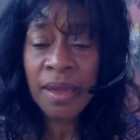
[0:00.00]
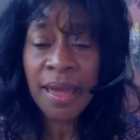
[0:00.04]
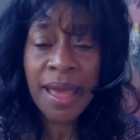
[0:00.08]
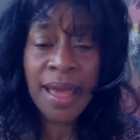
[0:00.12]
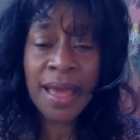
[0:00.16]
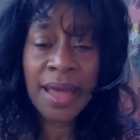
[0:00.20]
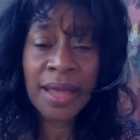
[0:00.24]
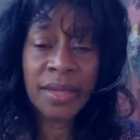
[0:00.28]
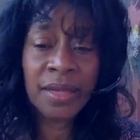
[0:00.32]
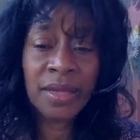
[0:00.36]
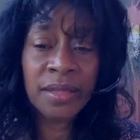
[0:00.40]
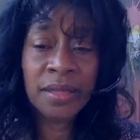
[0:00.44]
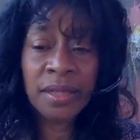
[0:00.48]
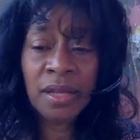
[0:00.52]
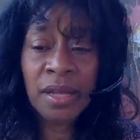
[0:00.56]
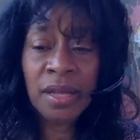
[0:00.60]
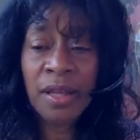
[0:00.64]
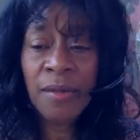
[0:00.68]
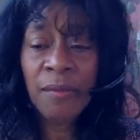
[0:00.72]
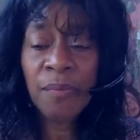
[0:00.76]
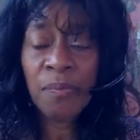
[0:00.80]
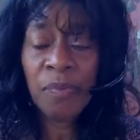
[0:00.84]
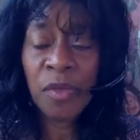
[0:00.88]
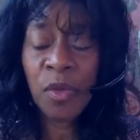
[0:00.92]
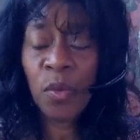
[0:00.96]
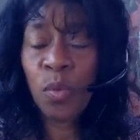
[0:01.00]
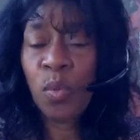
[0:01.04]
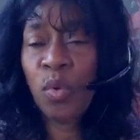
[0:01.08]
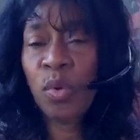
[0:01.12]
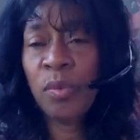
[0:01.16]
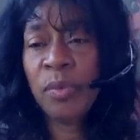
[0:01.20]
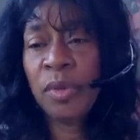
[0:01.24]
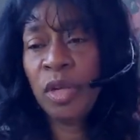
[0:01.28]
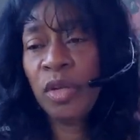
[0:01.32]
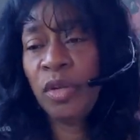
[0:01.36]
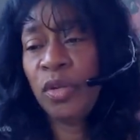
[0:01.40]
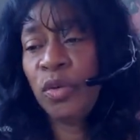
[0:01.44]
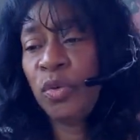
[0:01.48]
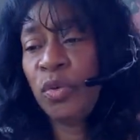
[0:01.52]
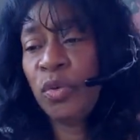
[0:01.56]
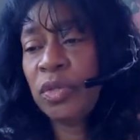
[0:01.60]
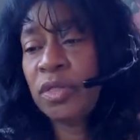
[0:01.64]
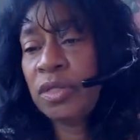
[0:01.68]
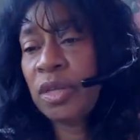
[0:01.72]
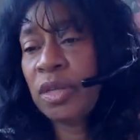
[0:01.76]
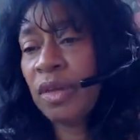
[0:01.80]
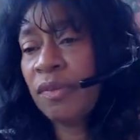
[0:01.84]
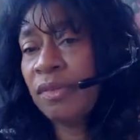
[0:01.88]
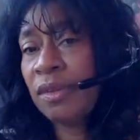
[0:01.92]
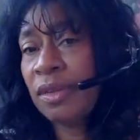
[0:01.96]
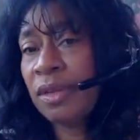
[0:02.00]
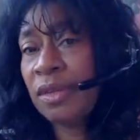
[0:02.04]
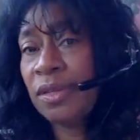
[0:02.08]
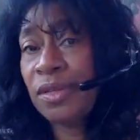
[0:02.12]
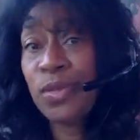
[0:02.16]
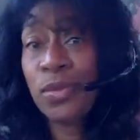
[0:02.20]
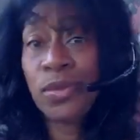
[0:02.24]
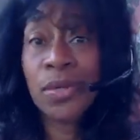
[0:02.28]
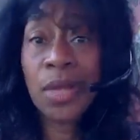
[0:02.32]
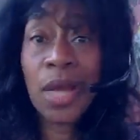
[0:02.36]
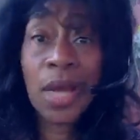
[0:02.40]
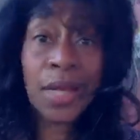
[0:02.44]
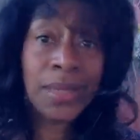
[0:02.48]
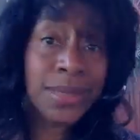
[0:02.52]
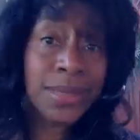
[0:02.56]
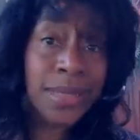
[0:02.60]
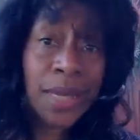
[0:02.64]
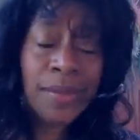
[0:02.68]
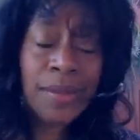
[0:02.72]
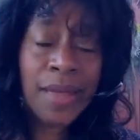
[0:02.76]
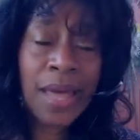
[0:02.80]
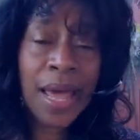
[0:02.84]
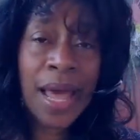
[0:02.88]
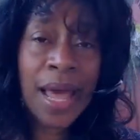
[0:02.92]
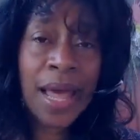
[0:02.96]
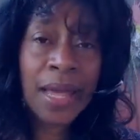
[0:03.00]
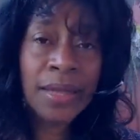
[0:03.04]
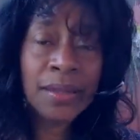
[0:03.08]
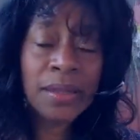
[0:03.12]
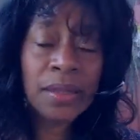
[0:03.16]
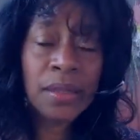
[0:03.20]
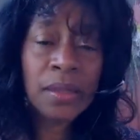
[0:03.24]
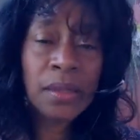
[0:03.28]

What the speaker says: as the woman who's done this or not done that,